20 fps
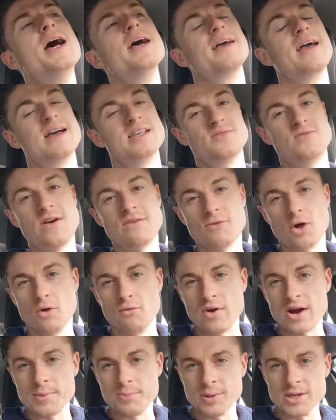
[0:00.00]
Guys, if you haven't
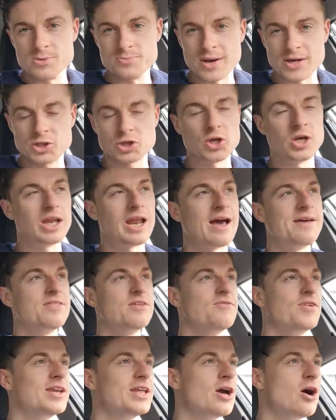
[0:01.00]
already, please make sure you like
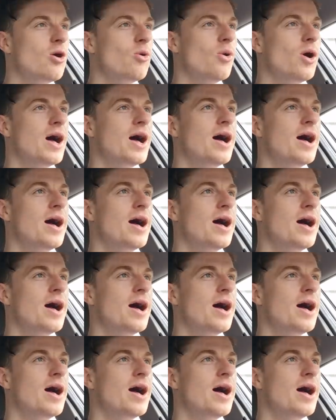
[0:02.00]
the video.